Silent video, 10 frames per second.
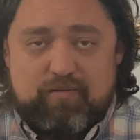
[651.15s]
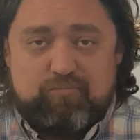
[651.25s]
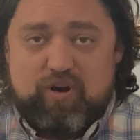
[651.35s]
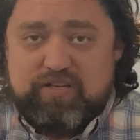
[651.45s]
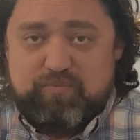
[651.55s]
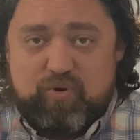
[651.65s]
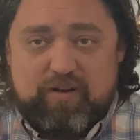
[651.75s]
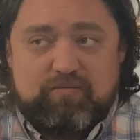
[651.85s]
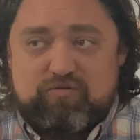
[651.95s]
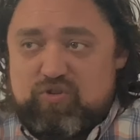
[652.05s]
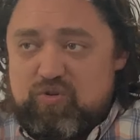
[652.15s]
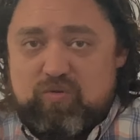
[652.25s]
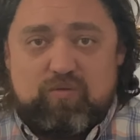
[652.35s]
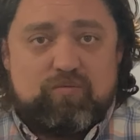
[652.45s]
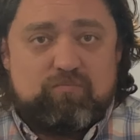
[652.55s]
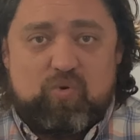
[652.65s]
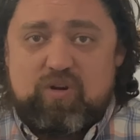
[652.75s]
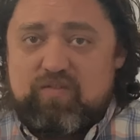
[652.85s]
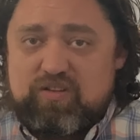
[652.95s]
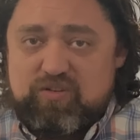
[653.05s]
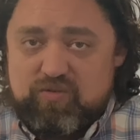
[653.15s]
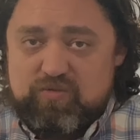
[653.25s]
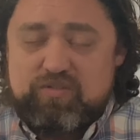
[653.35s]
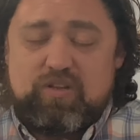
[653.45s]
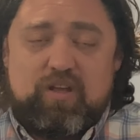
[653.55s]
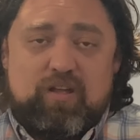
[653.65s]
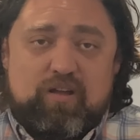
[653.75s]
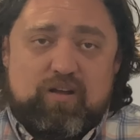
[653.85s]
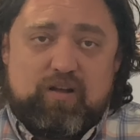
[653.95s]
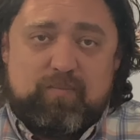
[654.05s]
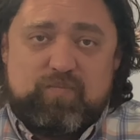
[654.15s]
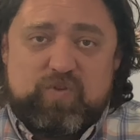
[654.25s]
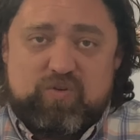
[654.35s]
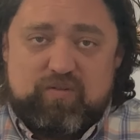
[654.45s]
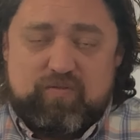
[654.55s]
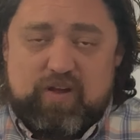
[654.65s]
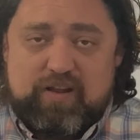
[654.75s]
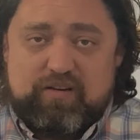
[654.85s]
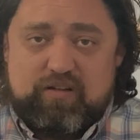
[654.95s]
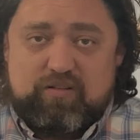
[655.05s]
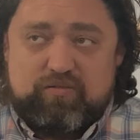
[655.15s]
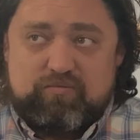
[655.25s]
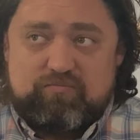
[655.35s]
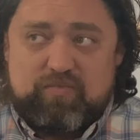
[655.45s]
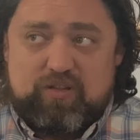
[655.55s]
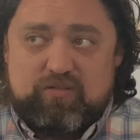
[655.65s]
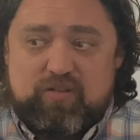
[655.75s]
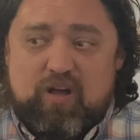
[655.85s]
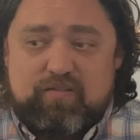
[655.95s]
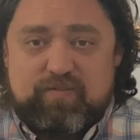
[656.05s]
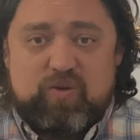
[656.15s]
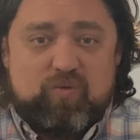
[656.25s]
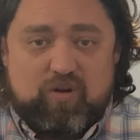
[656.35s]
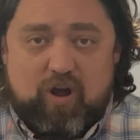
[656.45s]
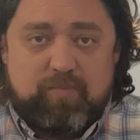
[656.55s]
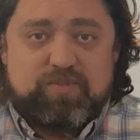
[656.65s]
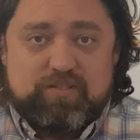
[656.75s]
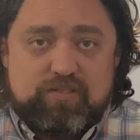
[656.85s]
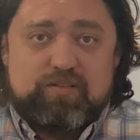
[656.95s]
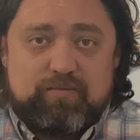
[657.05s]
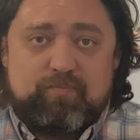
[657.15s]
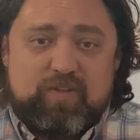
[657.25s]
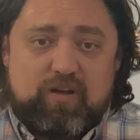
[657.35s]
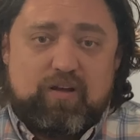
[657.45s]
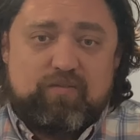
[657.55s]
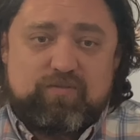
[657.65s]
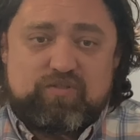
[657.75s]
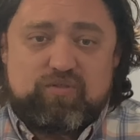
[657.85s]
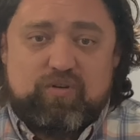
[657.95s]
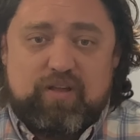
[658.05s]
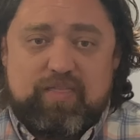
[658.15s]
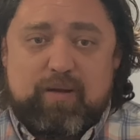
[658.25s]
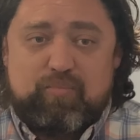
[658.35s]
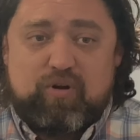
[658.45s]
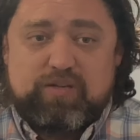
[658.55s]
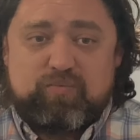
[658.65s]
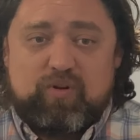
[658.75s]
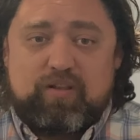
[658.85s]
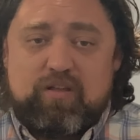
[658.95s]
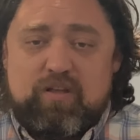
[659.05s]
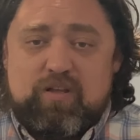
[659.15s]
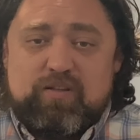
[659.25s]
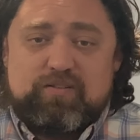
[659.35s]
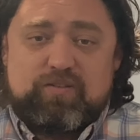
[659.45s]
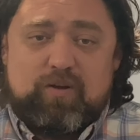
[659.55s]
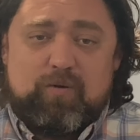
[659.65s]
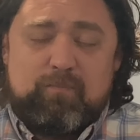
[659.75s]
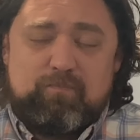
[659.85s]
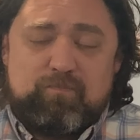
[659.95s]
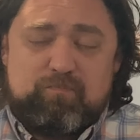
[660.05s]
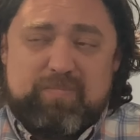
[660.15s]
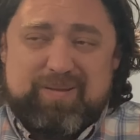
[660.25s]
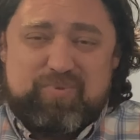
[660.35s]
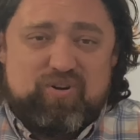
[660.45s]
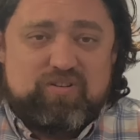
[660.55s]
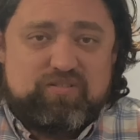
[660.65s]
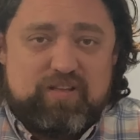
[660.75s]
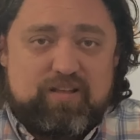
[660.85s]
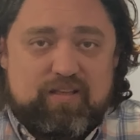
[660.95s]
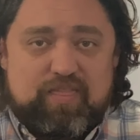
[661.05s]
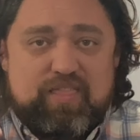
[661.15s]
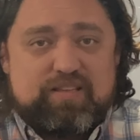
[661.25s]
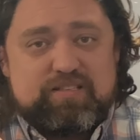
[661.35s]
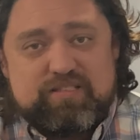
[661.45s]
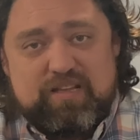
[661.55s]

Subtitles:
price point. New or even used, you're going to find a lot fewer options for sure in that price point. So me personally, this is